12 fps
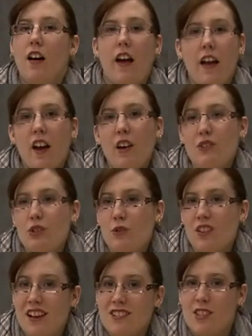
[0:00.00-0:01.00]
I have two
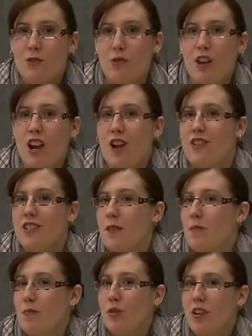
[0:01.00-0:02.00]
classes working on a
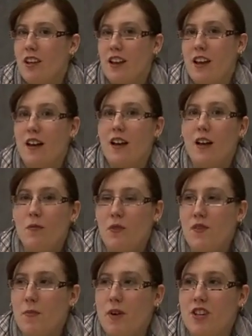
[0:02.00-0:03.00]
cyberbullying uh,
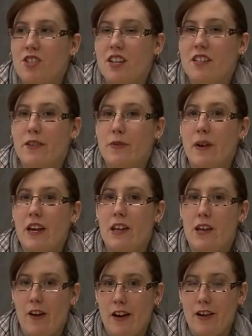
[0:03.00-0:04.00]
movie project. Grade
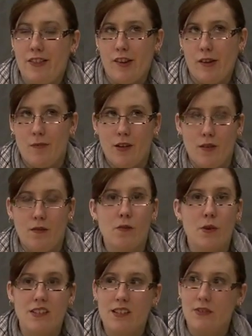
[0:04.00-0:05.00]
nine, they're about
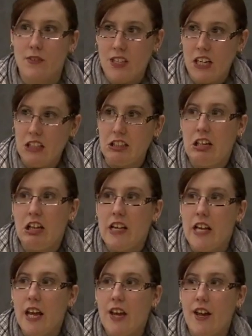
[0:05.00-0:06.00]
fourteen, fifteen,
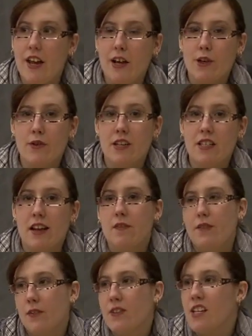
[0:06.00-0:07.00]
and grade
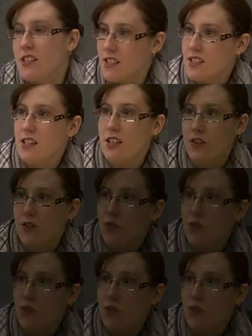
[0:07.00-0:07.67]
ten, fifteen, sixteen years